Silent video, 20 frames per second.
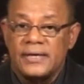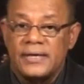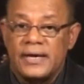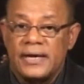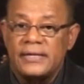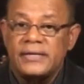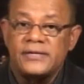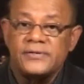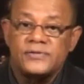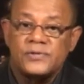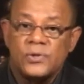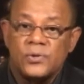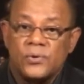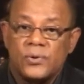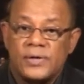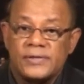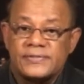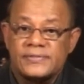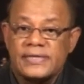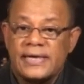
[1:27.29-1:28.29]
and as
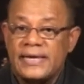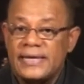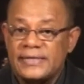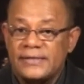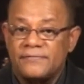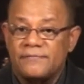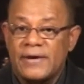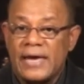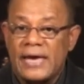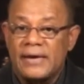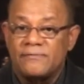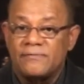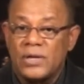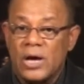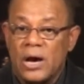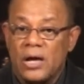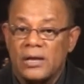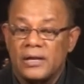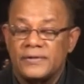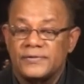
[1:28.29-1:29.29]
low as
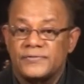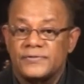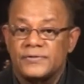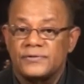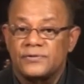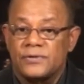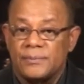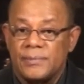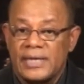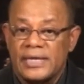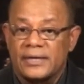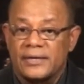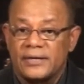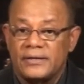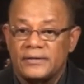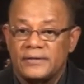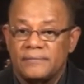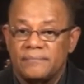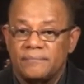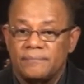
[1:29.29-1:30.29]
$85
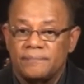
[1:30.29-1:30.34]
Jamaican.